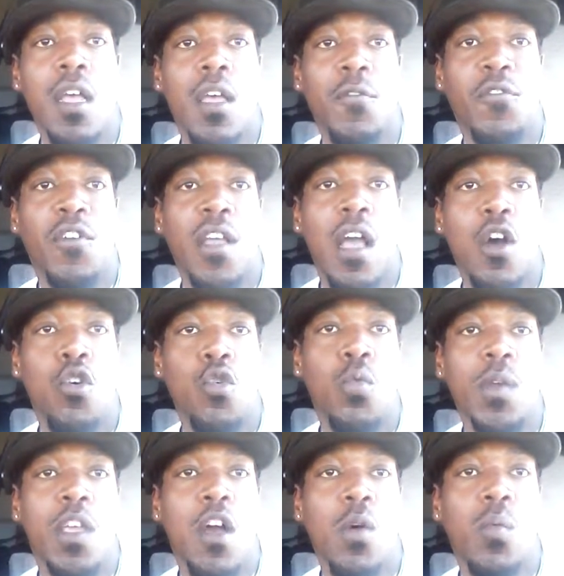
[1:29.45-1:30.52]
and figure out who
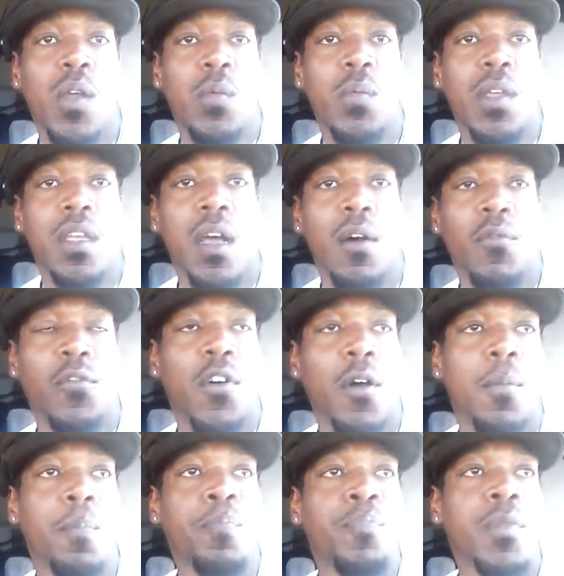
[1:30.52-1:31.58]
we are, where we come
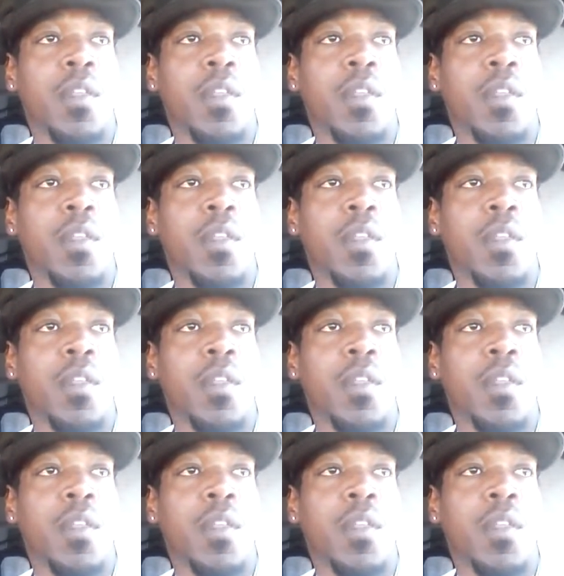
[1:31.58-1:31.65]
from,